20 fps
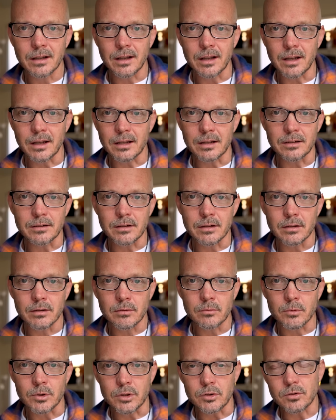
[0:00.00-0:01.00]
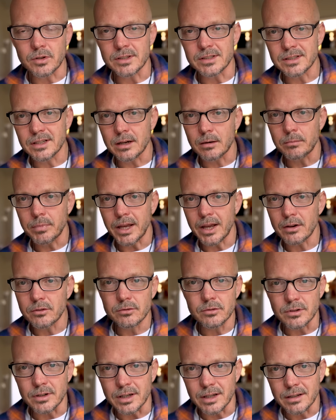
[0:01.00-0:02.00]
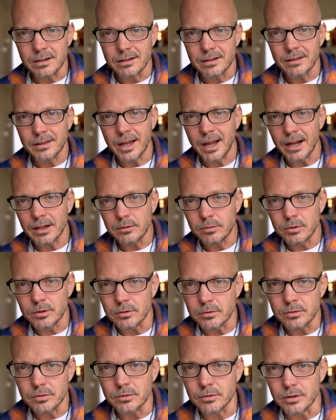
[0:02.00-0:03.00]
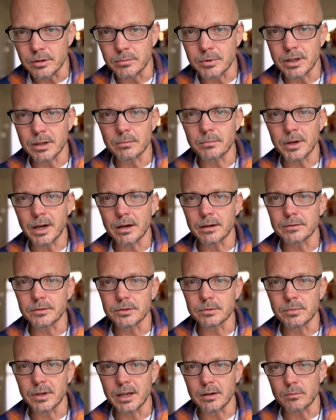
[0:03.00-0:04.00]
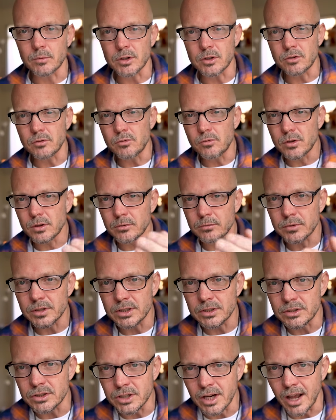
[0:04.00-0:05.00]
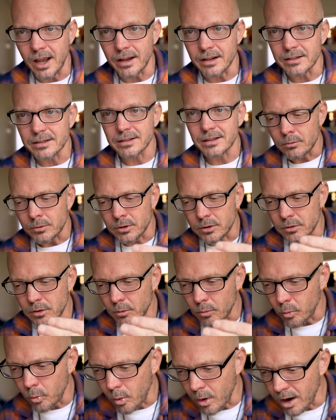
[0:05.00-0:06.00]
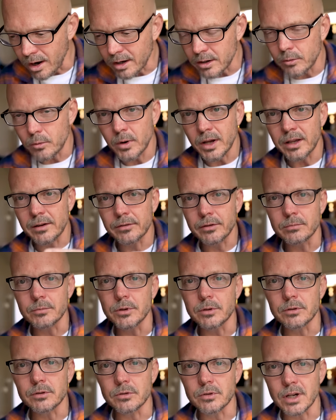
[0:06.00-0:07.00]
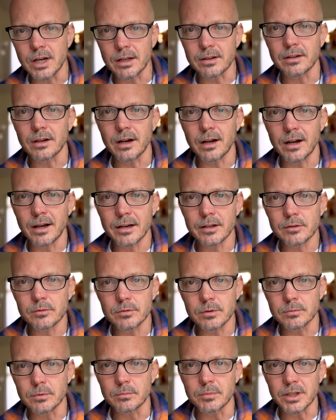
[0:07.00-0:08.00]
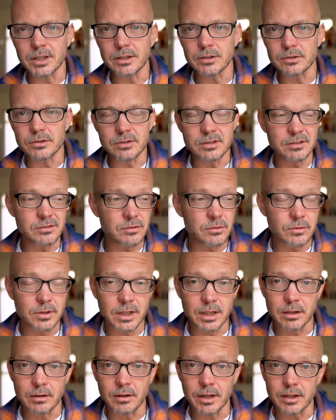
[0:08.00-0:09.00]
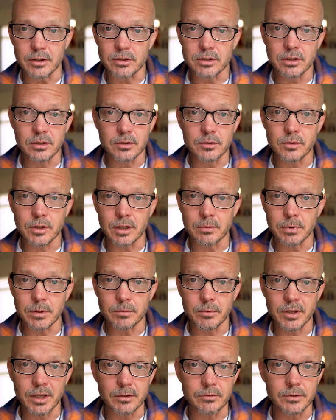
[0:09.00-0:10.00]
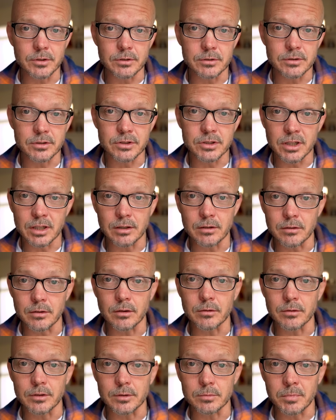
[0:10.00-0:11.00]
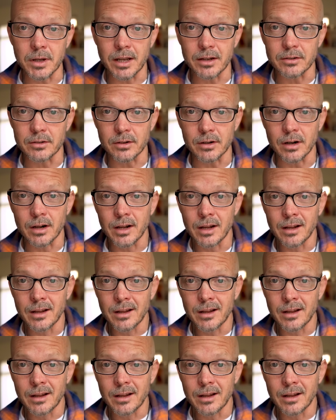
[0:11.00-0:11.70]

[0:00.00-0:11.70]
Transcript: And when you can set a boundary, that's when you truly become powerful as a man. When you can reject, when you can walk away from and reject the hottest woman because she's treating you like shit or treating people like shit and you don't respect her,